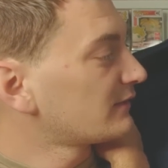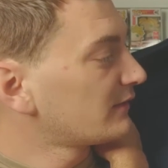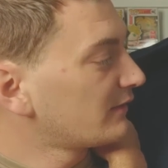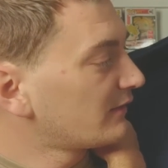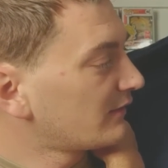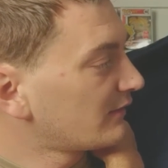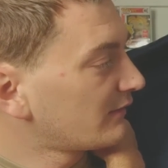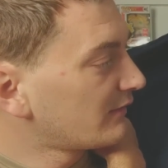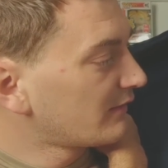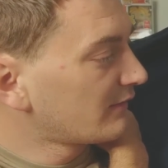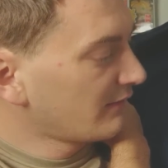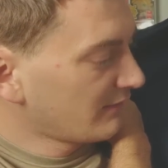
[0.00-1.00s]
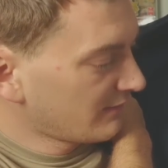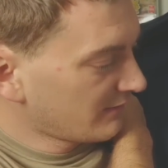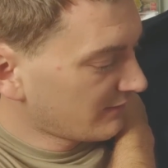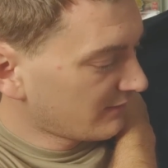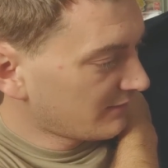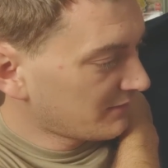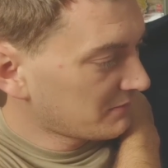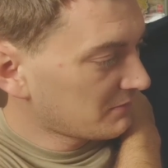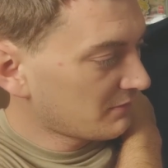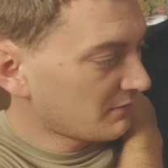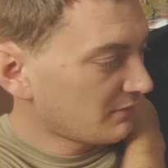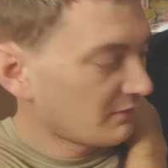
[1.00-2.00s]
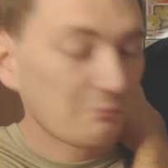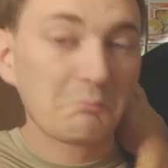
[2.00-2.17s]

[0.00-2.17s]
[no speech]